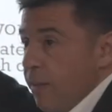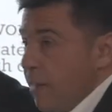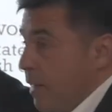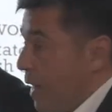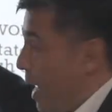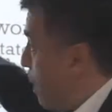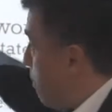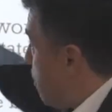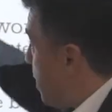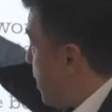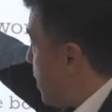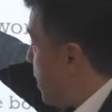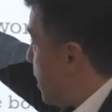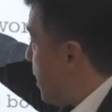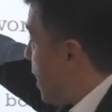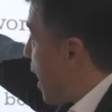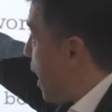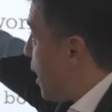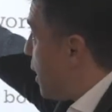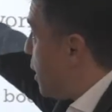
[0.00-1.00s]
that
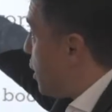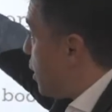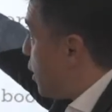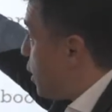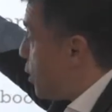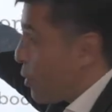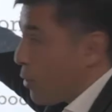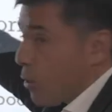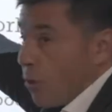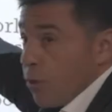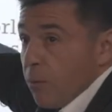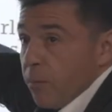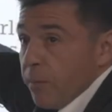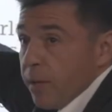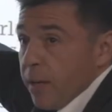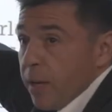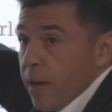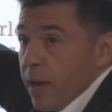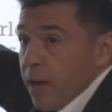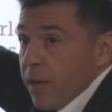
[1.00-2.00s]
bestiality,
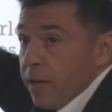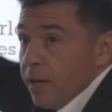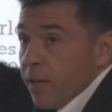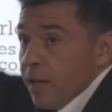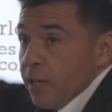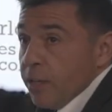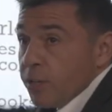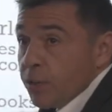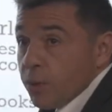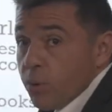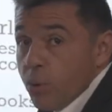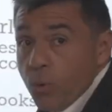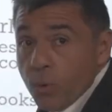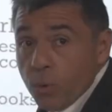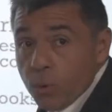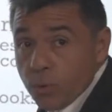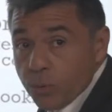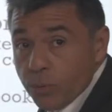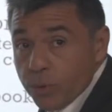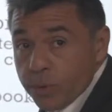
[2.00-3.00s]
sodomy, and
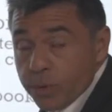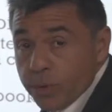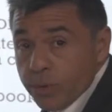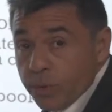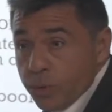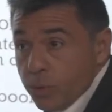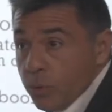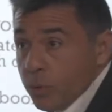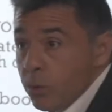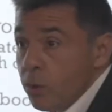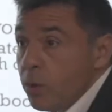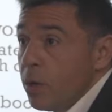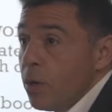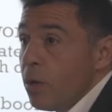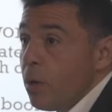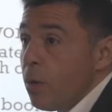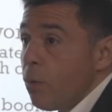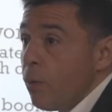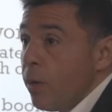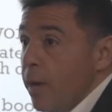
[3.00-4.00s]
intercourse with a Jew
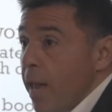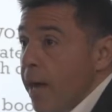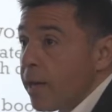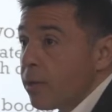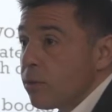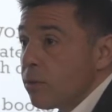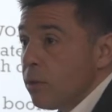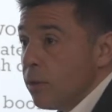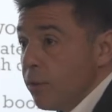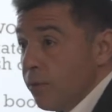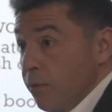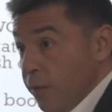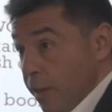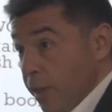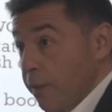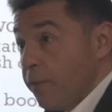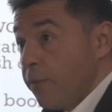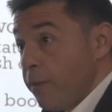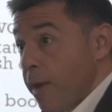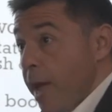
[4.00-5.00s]
will actually
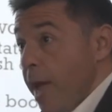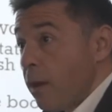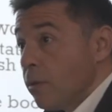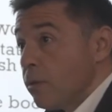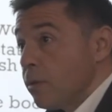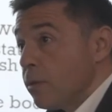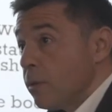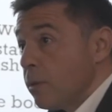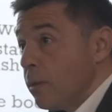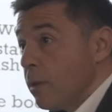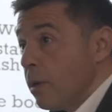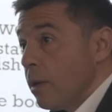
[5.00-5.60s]
be found